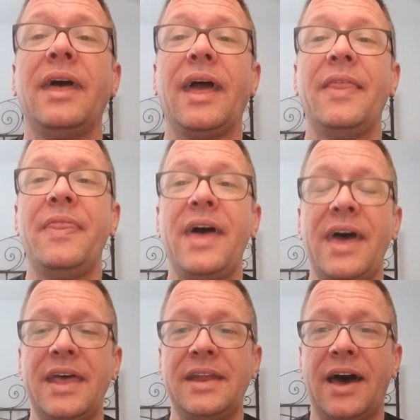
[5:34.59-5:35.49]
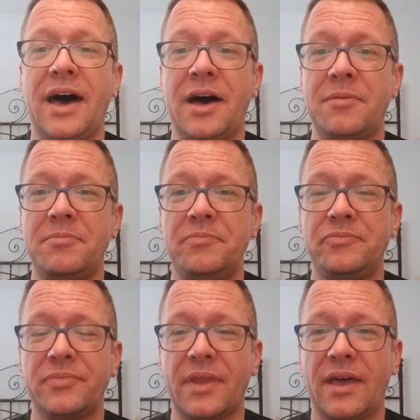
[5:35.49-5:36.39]
And then
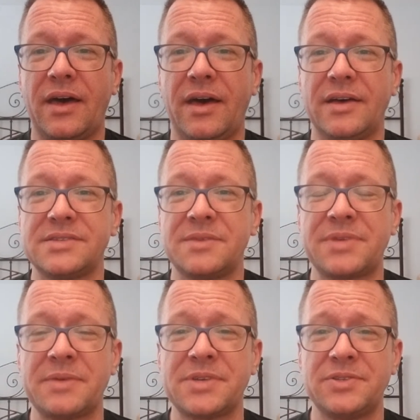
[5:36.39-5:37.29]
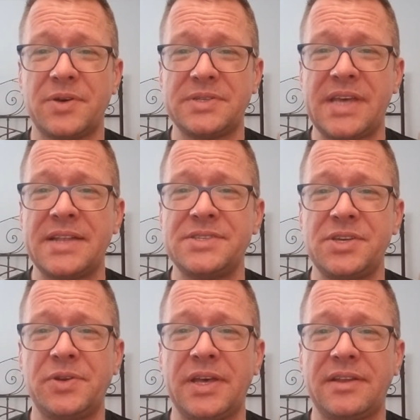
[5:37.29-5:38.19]
sometimes I'll do a TENS
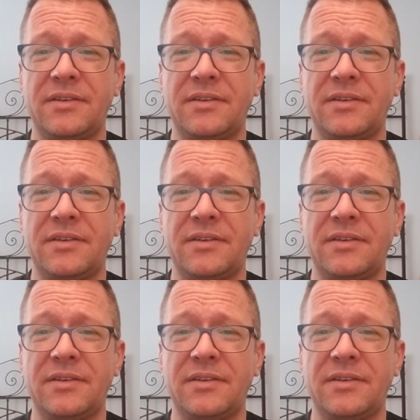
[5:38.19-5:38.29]
unit,